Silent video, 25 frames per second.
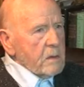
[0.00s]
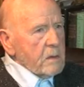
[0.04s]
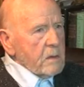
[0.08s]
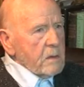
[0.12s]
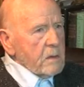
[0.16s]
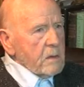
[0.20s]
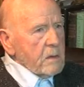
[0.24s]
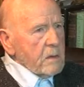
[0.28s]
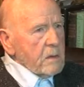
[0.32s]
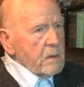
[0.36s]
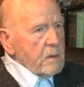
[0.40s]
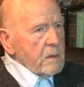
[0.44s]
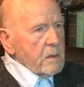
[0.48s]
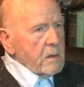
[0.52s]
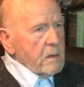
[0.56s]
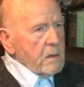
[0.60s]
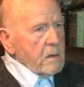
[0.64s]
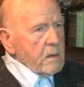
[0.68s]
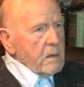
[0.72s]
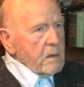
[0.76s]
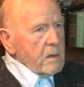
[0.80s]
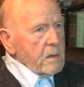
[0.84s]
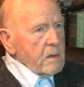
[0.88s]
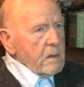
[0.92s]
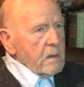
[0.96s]

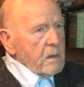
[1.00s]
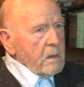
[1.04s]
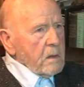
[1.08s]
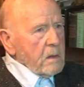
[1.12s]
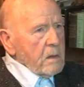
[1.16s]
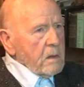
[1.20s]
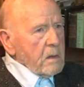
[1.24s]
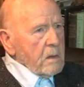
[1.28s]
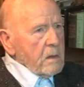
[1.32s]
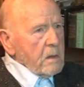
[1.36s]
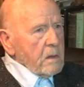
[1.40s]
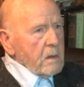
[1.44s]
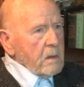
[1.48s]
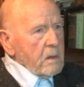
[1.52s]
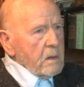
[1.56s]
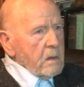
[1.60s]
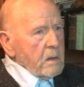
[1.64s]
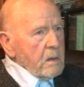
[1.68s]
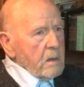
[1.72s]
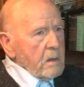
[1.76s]
(silence)